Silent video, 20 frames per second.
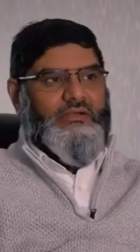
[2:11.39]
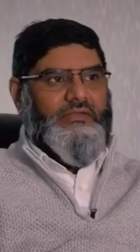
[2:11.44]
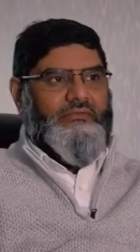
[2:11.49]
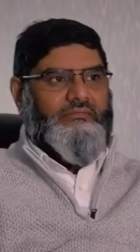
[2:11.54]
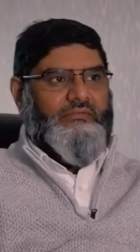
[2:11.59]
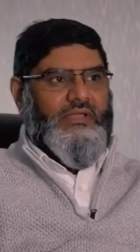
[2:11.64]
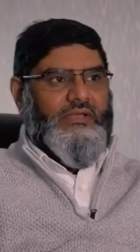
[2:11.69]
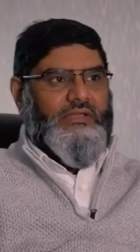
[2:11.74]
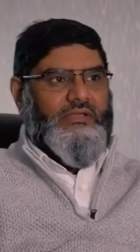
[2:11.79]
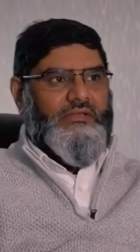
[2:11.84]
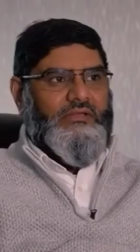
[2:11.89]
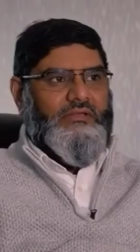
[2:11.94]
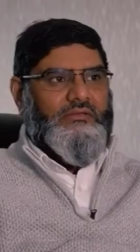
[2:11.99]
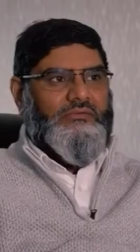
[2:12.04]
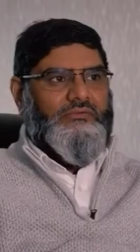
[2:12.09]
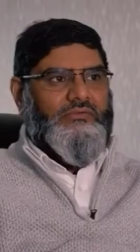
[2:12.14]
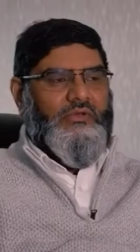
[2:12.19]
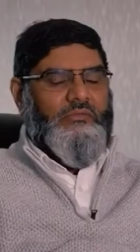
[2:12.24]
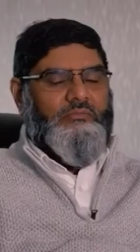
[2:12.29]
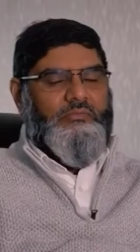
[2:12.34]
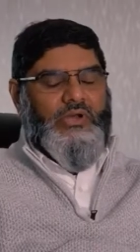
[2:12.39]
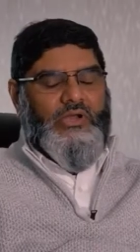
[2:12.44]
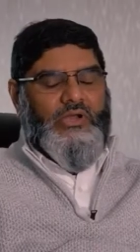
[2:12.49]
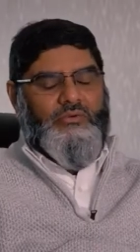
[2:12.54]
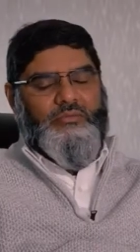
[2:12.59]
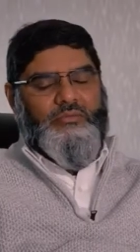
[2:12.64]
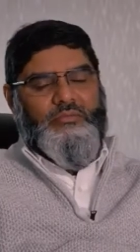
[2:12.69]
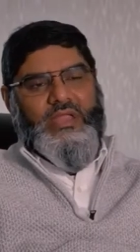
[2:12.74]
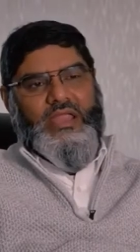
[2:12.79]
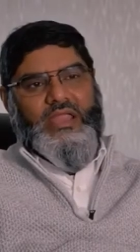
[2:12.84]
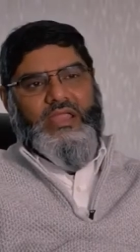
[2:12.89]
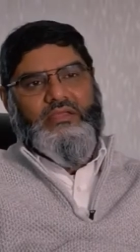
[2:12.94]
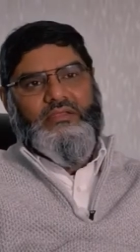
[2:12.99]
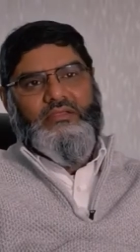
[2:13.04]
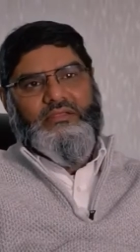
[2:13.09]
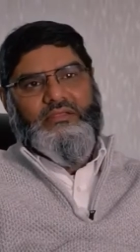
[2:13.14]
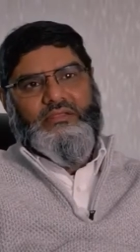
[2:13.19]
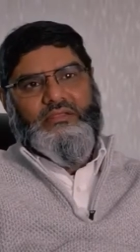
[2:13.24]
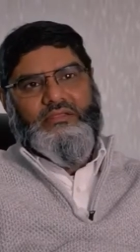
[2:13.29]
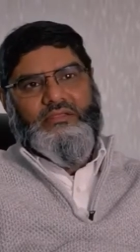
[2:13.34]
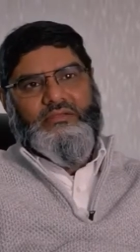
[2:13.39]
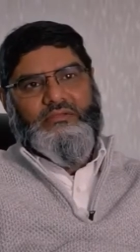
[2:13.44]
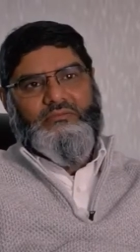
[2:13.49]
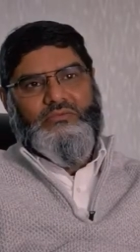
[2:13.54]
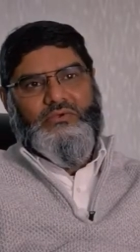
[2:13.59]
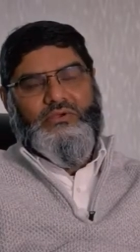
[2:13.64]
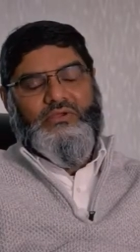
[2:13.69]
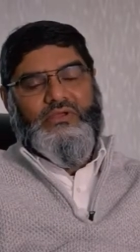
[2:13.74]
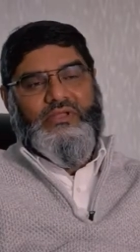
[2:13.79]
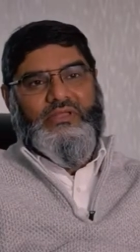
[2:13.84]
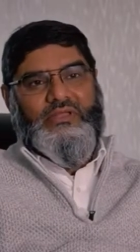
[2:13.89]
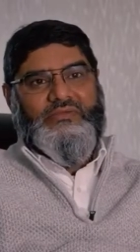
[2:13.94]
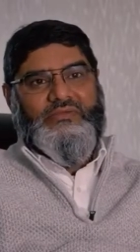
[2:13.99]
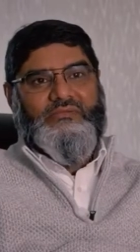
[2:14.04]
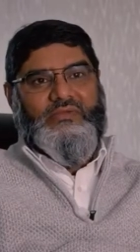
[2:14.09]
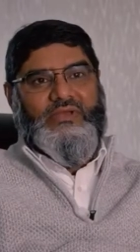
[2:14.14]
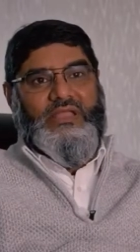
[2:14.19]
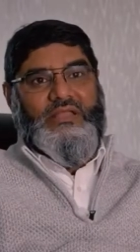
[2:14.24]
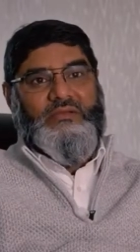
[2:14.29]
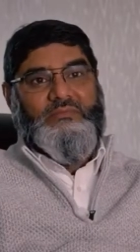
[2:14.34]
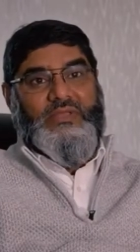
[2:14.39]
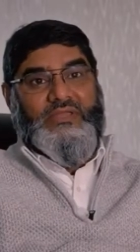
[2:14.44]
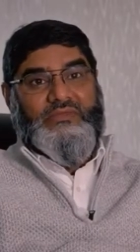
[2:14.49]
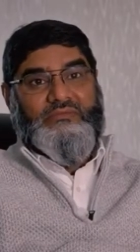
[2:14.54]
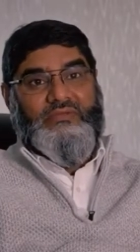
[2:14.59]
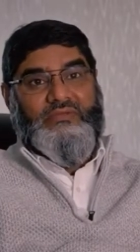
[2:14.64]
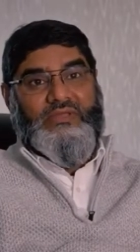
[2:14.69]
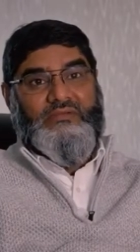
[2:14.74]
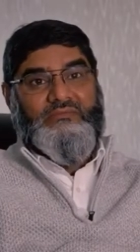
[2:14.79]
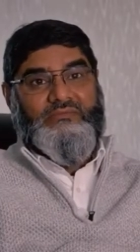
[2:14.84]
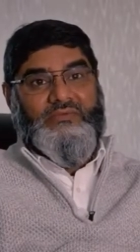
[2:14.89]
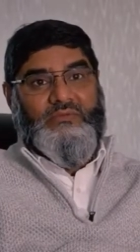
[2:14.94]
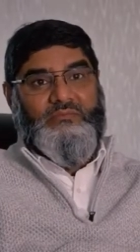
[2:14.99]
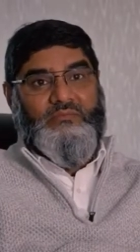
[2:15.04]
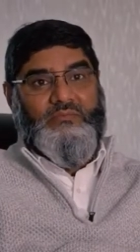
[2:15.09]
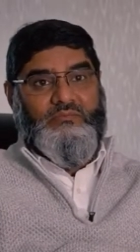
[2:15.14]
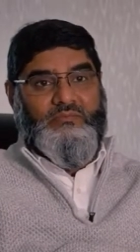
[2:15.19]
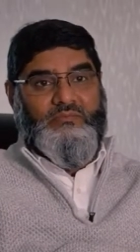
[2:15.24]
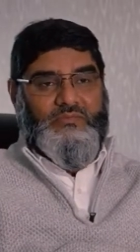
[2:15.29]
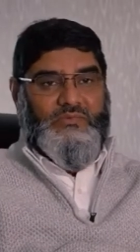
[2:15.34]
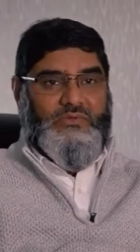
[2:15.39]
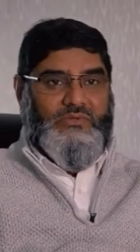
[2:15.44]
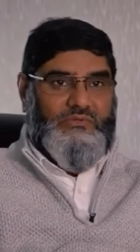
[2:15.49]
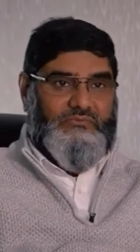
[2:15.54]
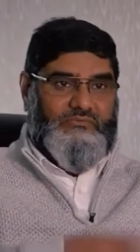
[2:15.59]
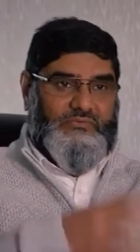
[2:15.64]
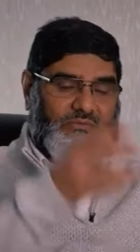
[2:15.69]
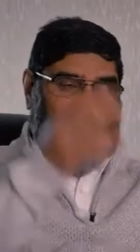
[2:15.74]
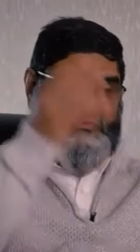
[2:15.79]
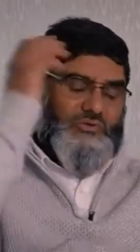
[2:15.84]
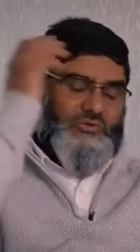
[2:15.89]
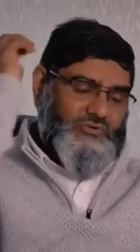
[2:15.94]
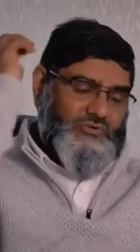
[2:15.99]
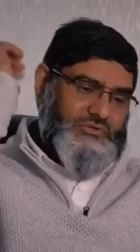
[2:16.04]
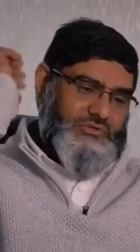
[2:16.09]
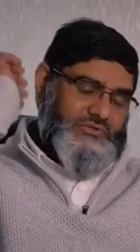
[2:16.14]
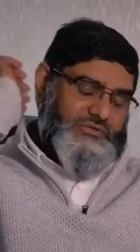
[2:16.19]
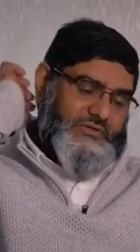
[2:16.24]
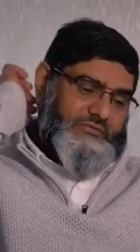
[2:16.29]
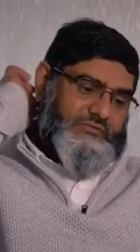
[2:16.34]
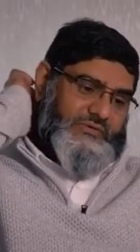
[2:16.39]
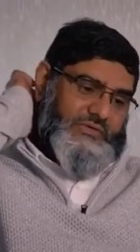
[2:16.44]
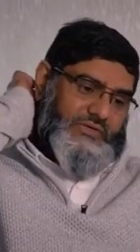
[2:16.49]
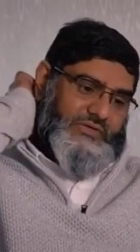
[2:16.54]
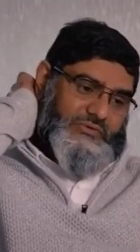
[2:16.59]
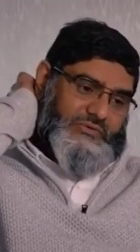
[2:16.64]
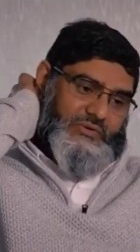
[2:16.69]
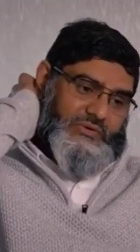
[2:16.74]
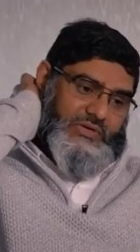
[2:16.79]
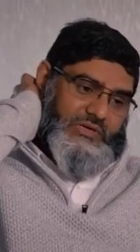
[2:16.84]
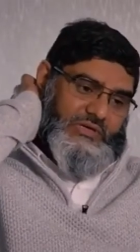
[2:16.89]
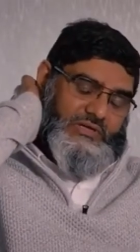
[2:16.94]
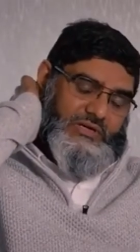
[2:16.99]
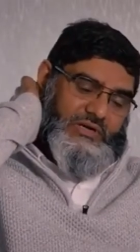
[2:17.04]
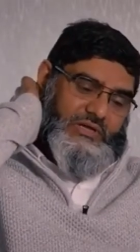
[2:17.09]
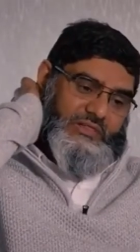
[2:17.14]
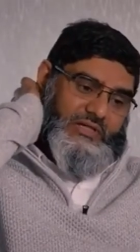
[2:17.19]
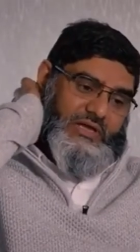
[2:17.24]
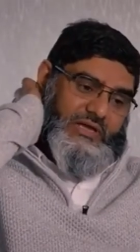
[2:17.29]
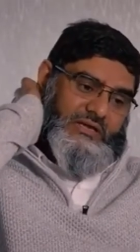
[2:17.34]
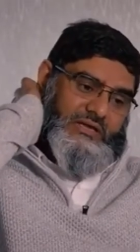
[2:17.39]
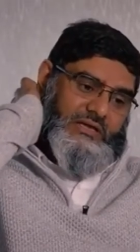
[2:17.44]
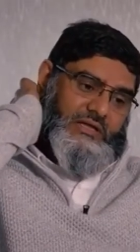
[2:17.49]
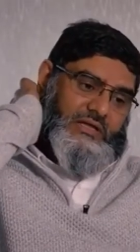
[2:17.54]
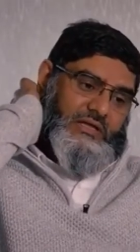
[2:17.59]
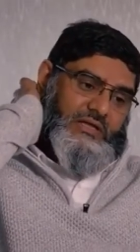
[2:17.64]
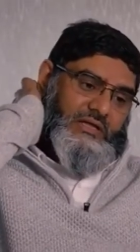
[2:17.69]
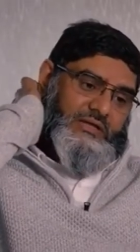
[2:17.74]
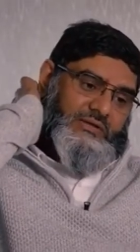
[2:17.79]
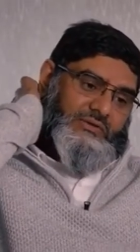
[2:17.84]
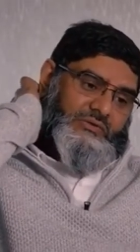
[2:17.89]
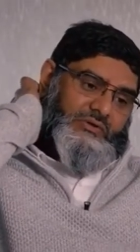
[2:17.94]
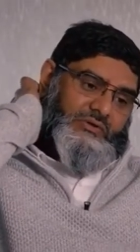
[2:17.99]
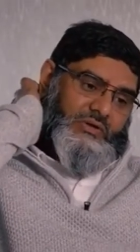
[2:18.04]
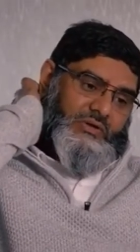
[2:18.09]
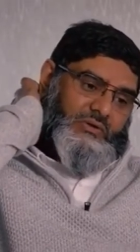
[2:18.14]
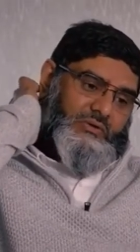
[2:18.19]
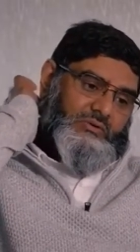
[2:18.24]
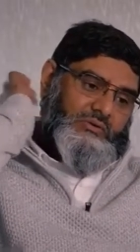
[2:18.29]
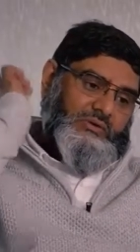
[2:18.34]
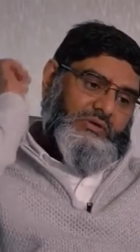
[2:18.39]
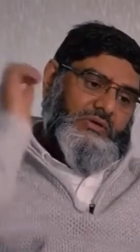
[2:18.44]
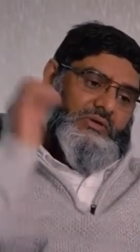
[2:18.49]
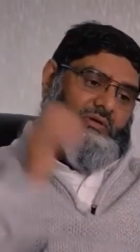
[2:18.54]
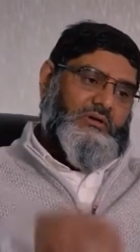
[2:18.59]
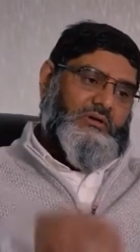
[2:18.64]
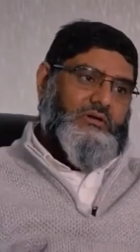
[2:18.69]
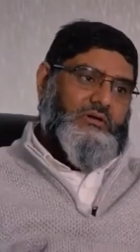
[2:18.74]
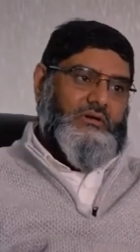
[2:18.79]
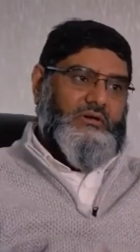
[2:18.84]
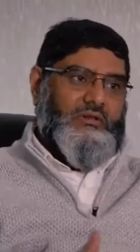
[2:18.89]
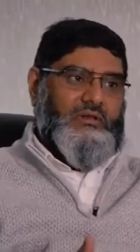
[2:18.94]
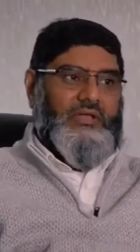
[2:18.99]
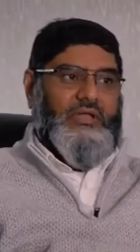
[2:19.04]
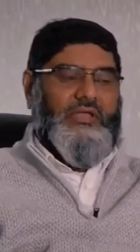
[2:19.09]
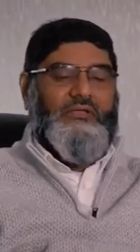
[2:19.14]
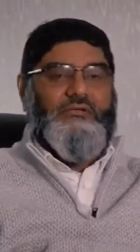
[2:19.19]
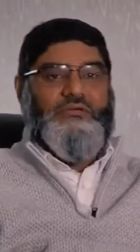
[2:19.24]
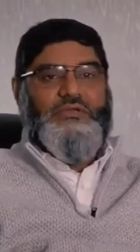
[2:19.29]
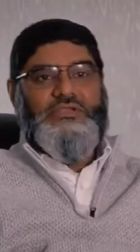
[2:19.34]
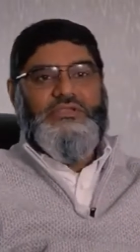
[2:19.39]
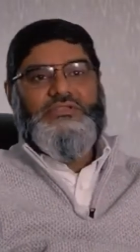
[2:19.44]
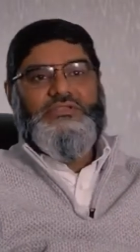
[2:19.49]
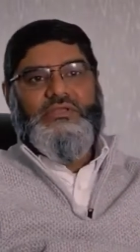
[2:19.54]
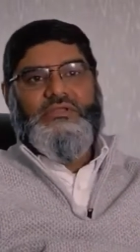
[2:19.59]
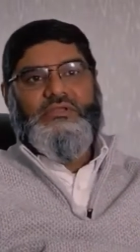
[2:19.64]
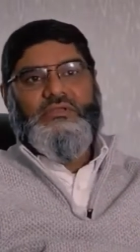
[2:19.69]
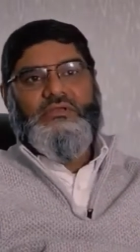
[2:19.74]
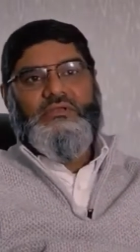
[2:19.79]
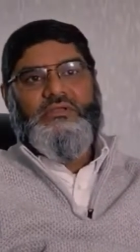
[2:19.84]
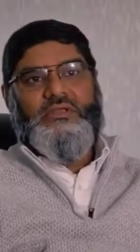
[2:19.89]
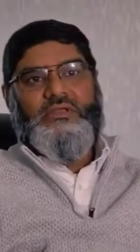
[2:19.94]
is a very sort of proud man. He wouldn't ask for help as well from social services or anything like that. So we rely on each other.